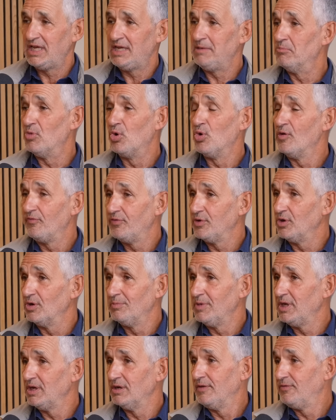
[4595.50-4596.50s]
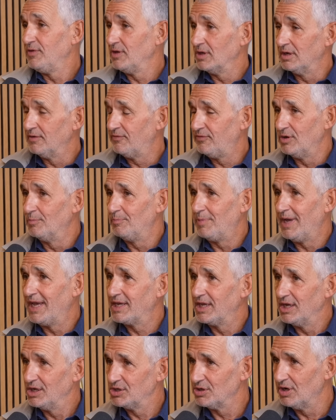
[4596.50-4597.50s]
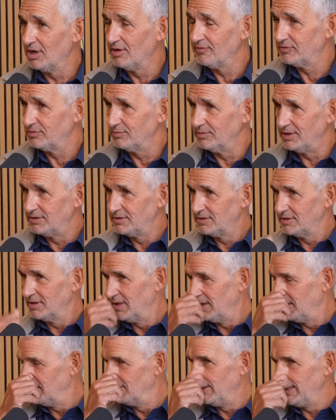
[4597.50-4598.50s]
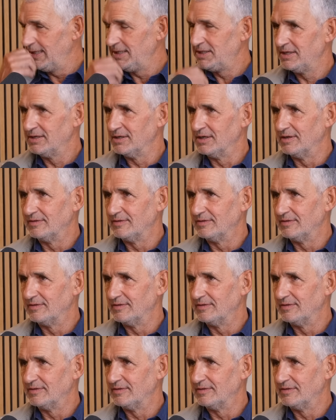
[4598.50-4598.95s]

eat more for your meal if you're going to feel peckish afterwards. You know, you're not eating